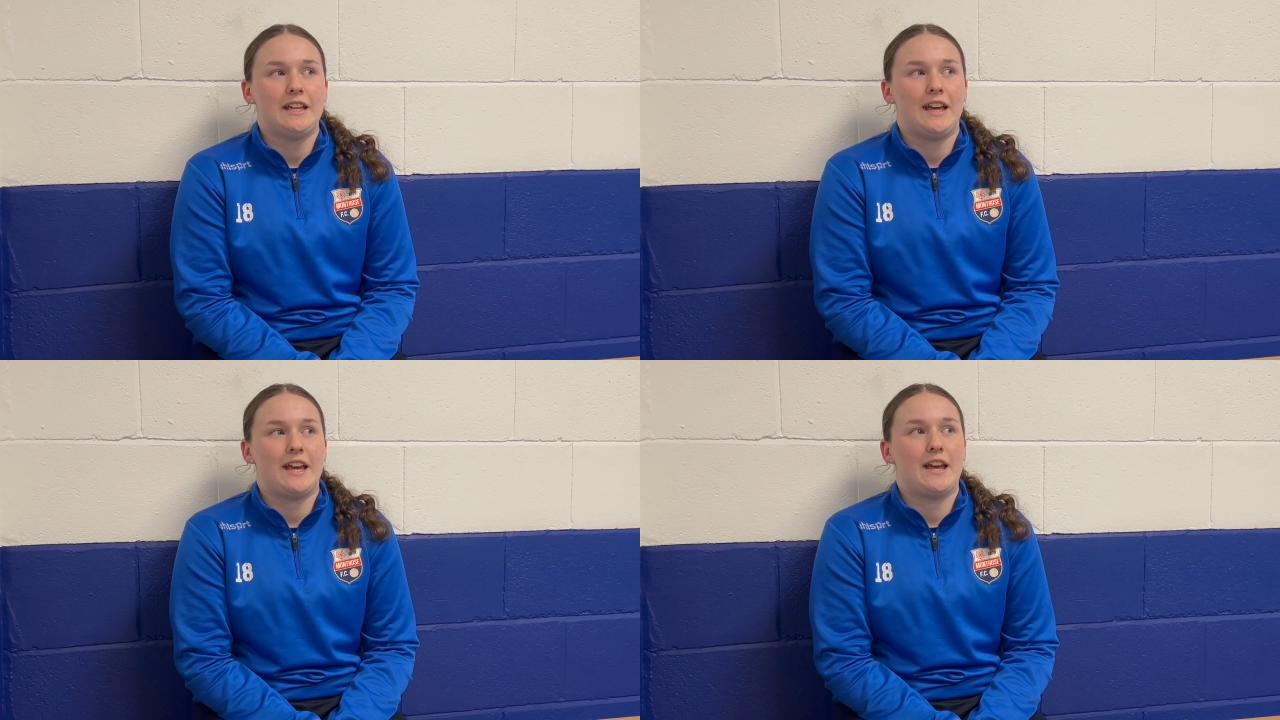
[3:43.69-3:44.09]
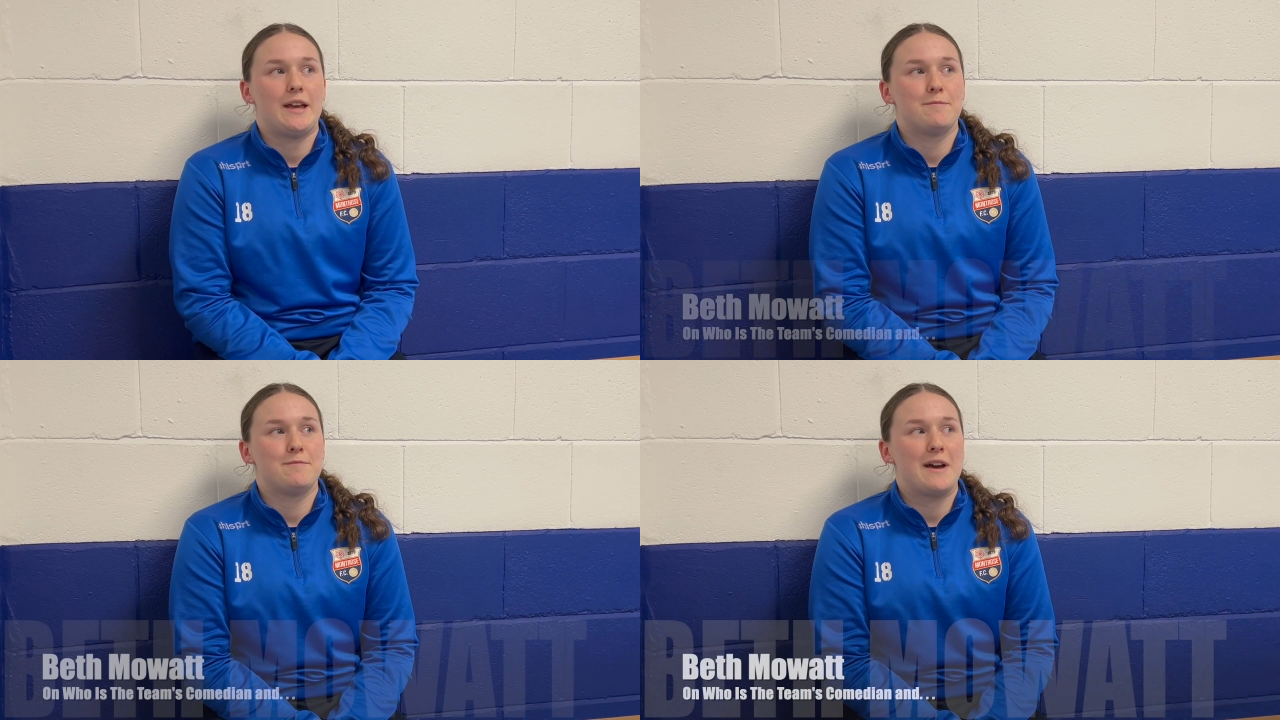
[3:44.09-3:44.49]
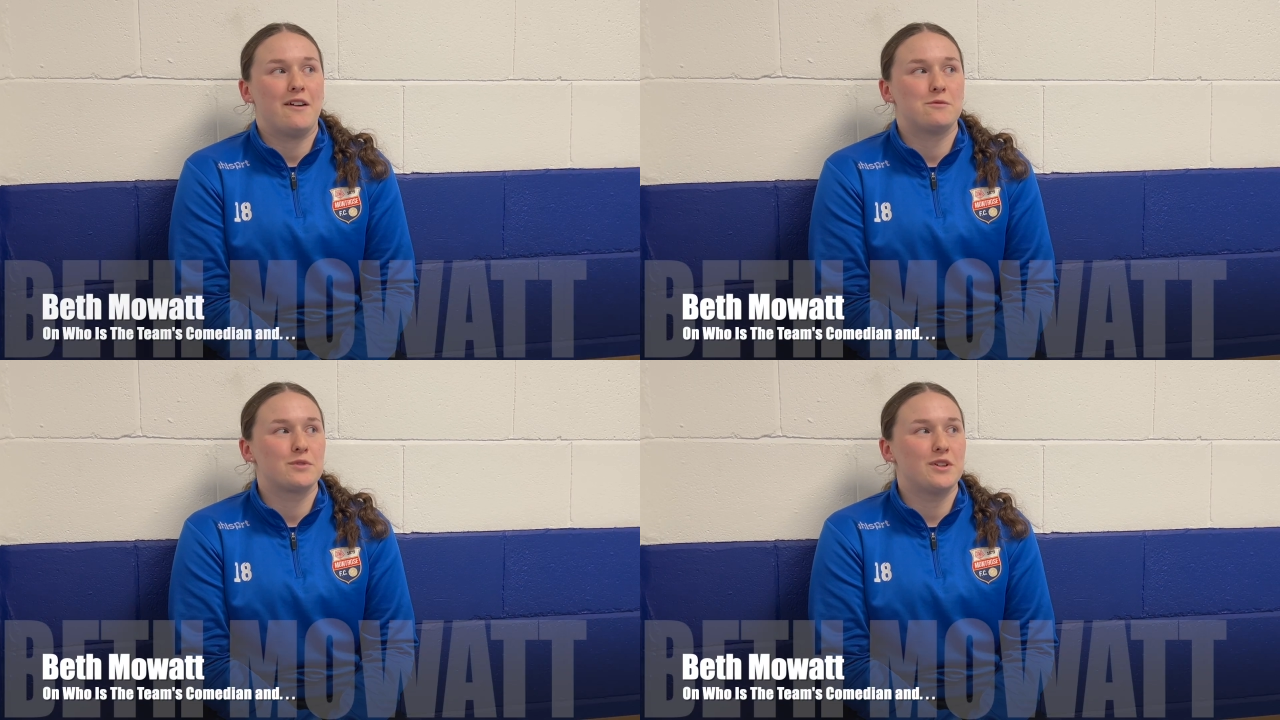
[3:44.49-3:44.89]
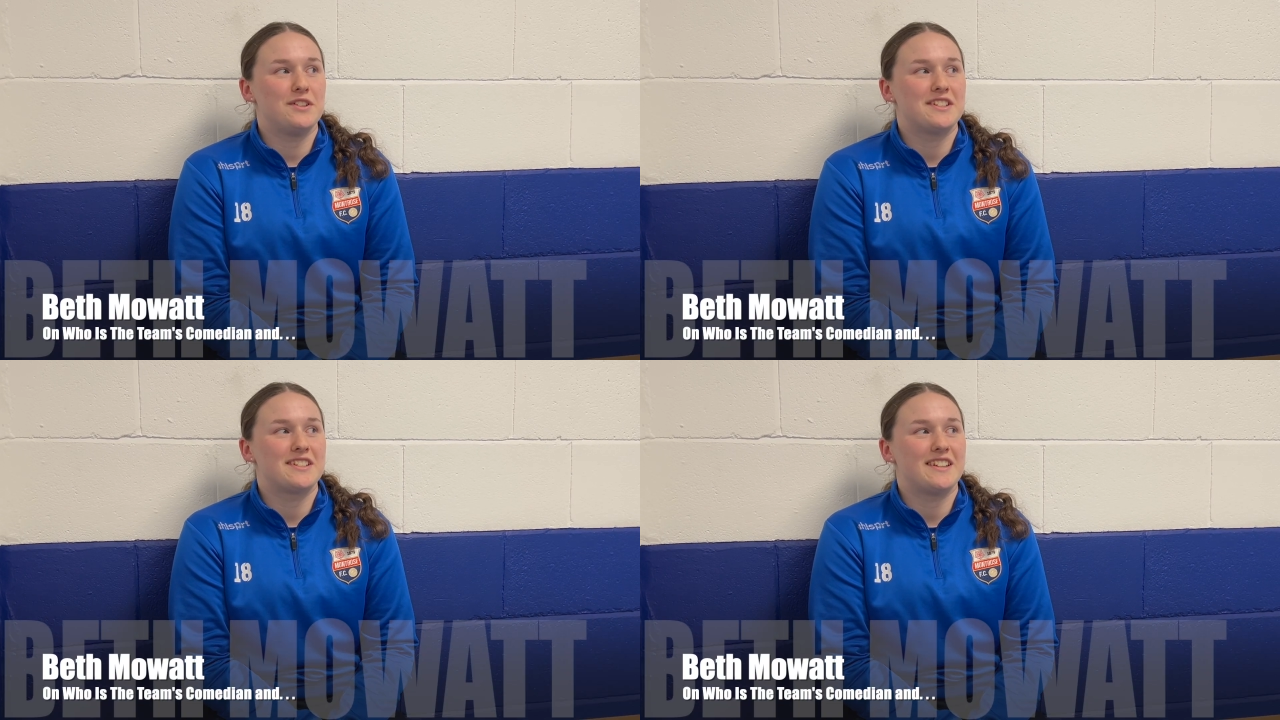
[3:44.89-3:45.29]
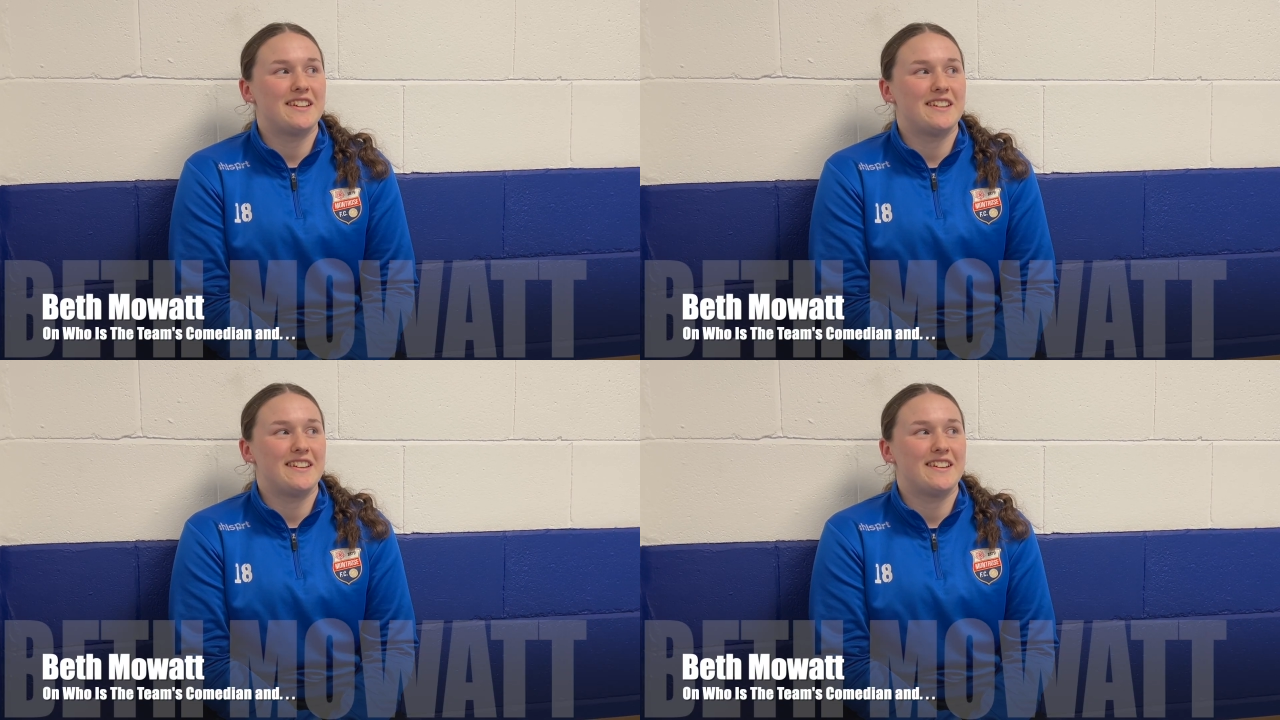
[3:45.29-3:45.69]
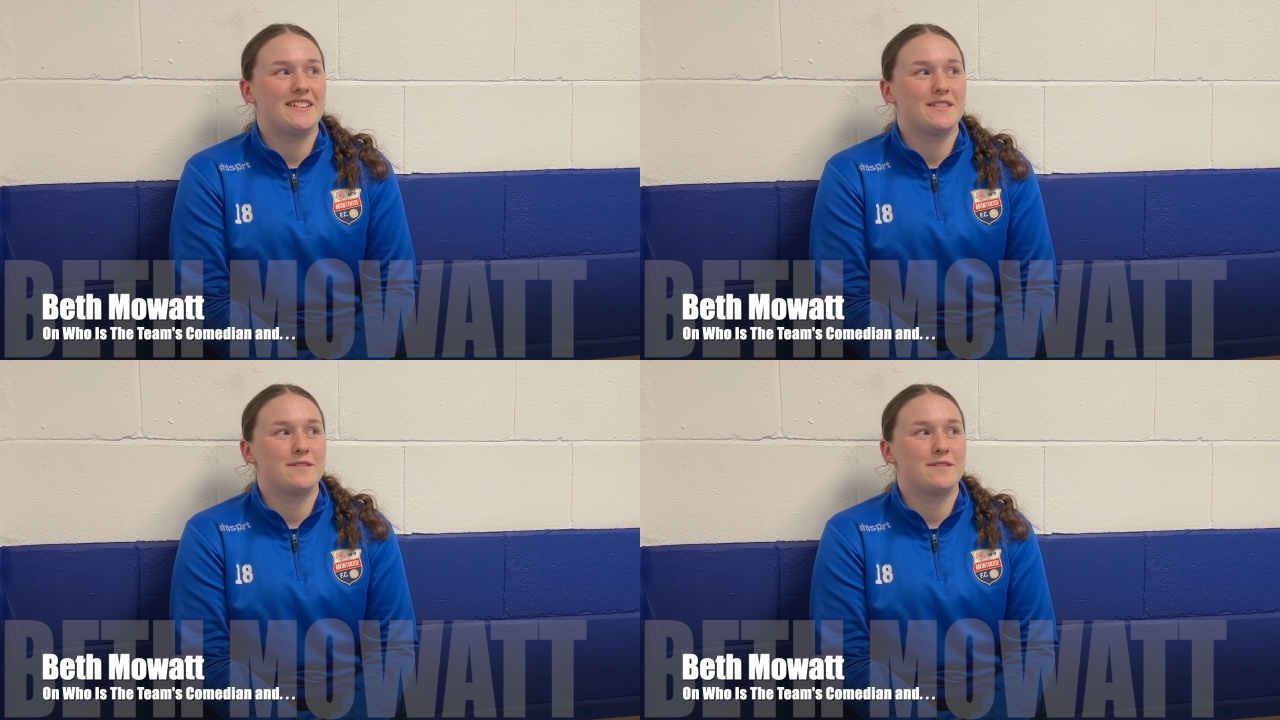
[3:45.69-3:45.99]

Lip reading: I'd probably say,